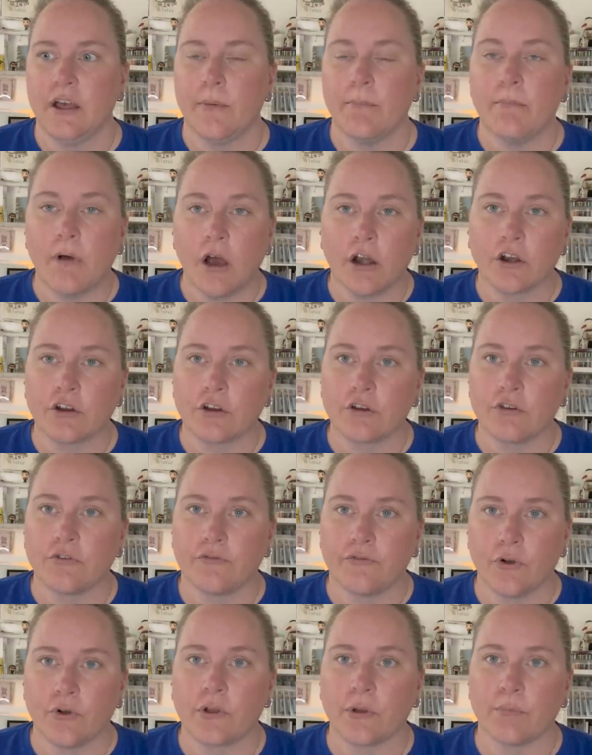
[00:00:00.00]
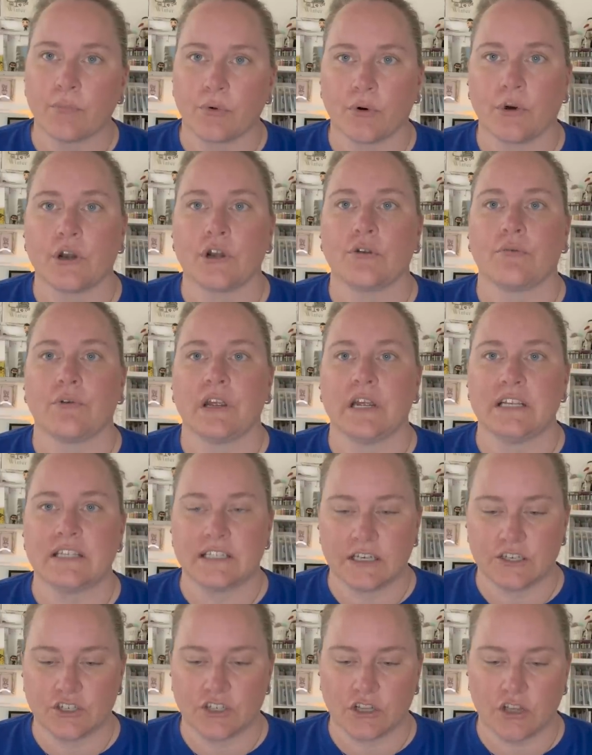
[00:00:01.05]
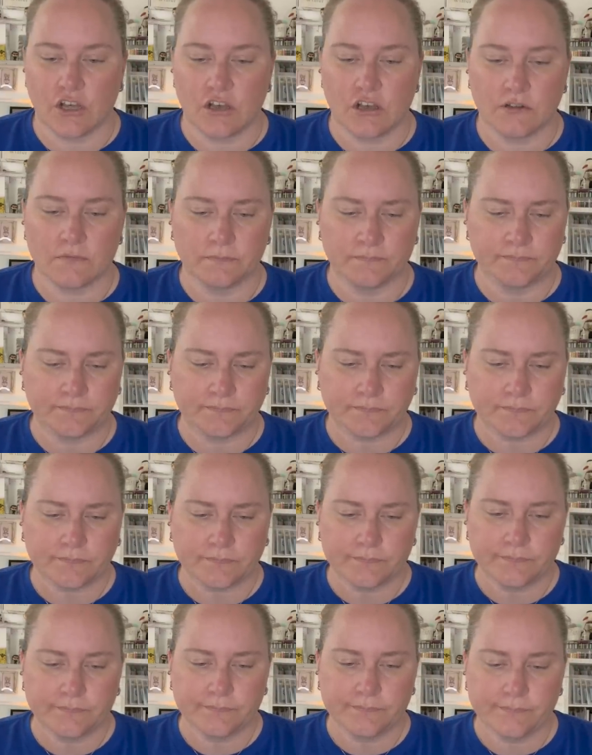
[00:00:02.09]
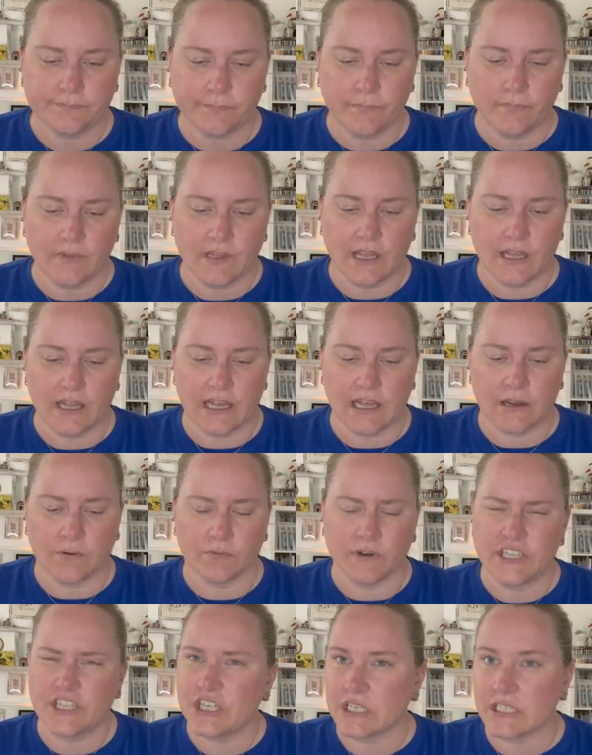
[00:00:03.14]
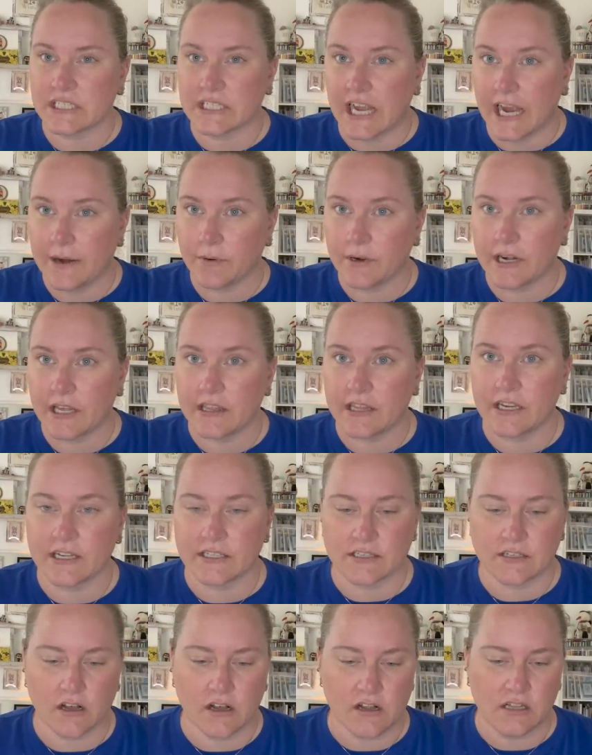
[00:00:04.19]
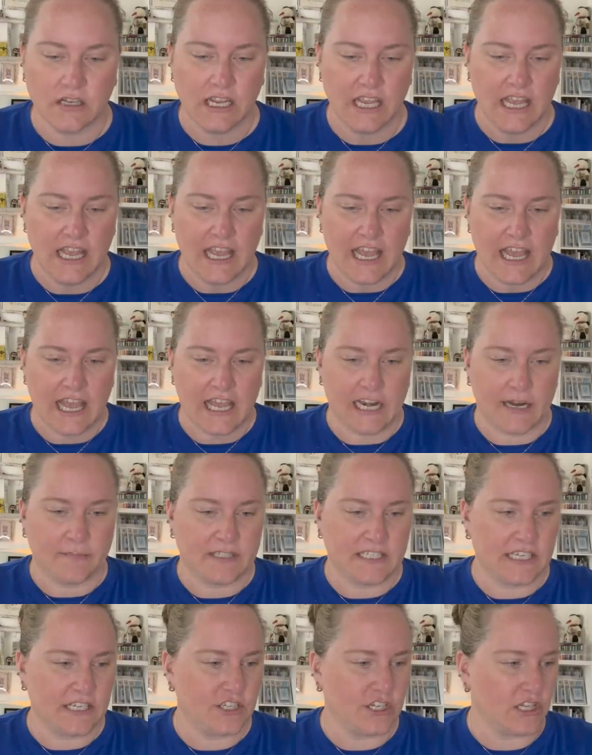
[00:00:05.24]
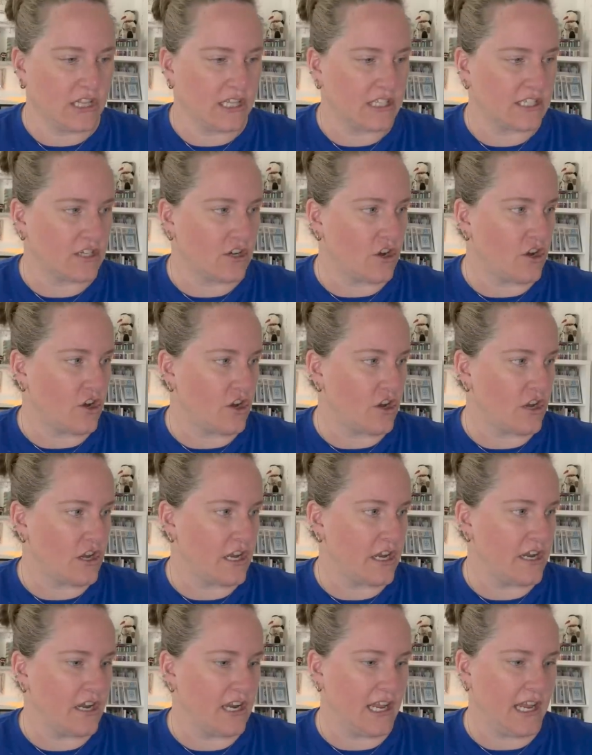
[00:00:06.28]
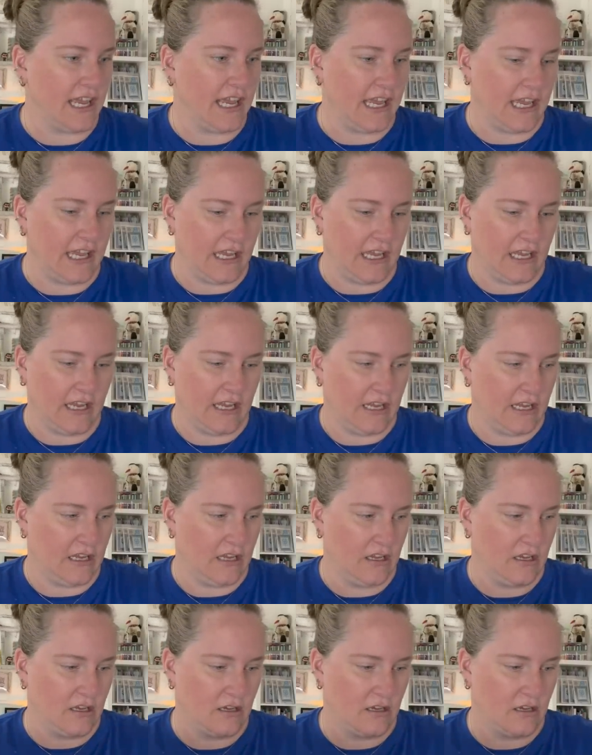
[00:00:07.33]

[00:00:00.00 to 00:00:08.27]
Modern Folk Embroidery Stitch Along, Reaching Skyward, I think it's called. And I'm stitching this on a,